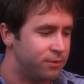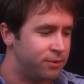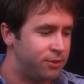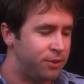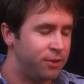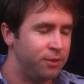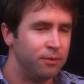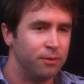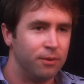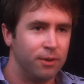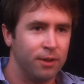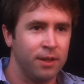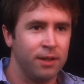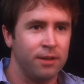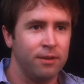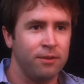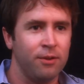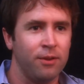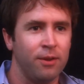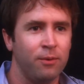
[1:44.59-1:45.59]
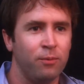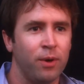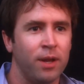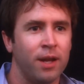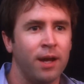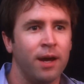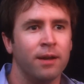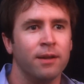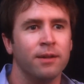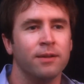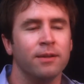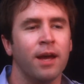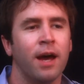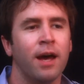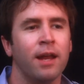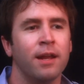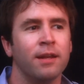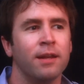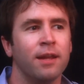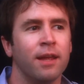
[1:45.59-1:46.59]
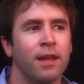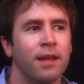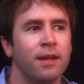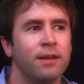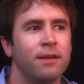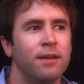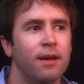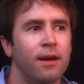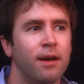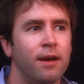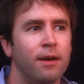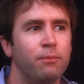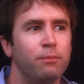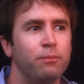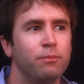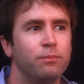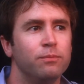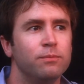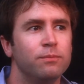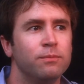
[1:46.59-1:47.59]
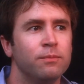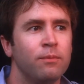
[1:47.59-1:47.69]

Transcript: shoot, and so they went out and got it, and um,